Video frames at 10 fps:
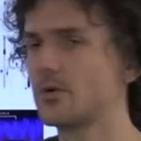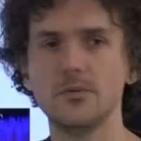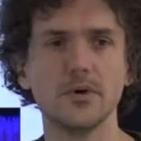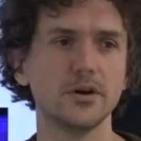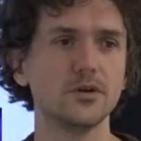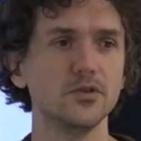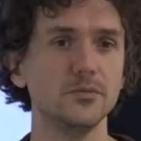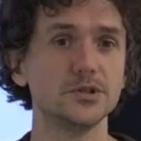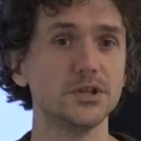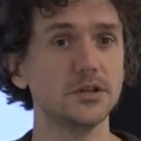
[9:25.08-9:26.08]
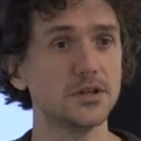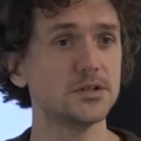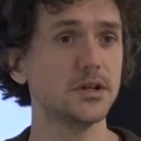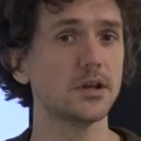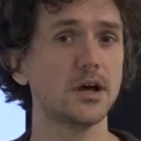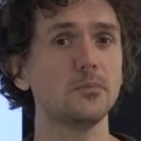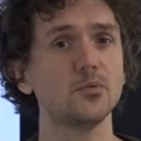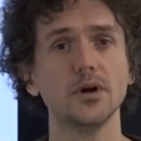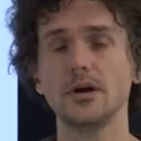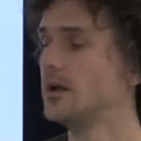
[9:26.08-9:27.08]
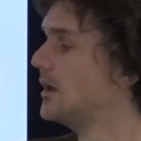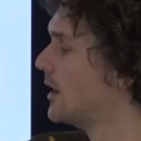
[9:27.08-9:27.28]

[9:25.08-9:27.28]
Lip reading: Queen Mary called the Machine Listening Lab, where